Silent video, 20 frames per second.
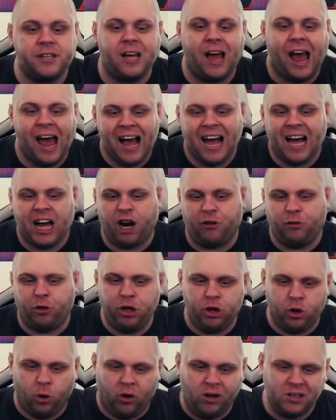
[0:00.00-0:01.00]
and I thought, you
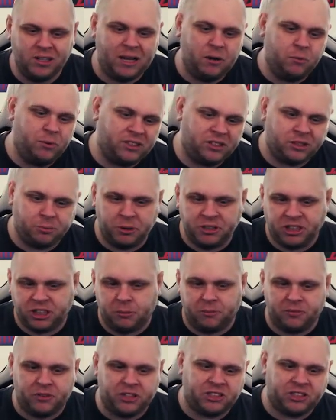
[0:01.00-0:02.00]
know what, with, with some of
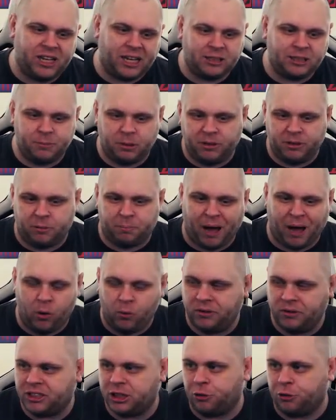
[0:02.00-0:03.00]
these stats, maybe the power
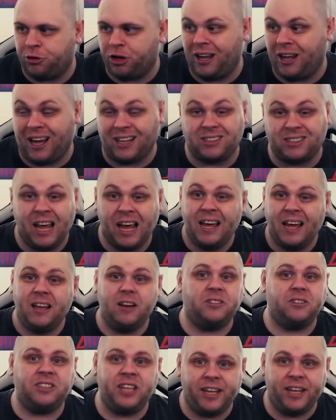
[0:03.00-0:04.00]
and stuff like that, it'll
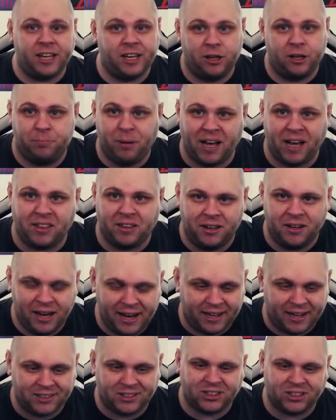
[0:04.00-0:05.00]
take it in the back of the
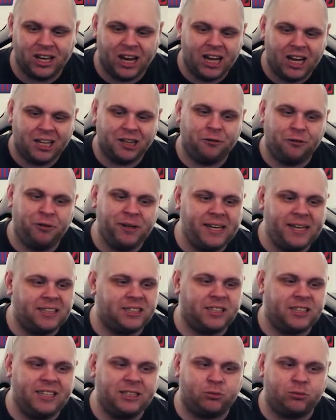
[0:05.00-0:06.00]
nets. The thing is,
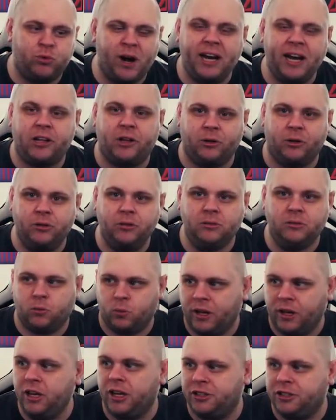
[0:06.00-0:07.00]
his reticle,
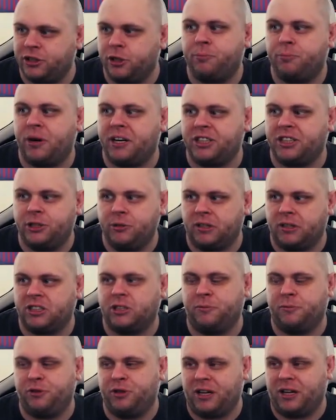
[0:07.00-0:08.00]
when you do press shoot or
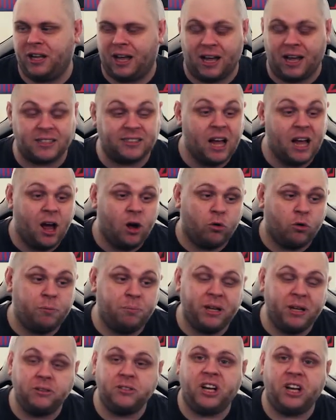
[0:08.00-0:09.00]
something like that, with
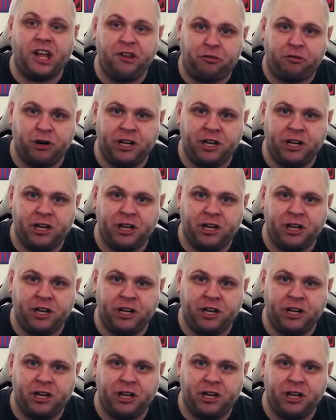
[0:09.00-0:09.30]
players with high free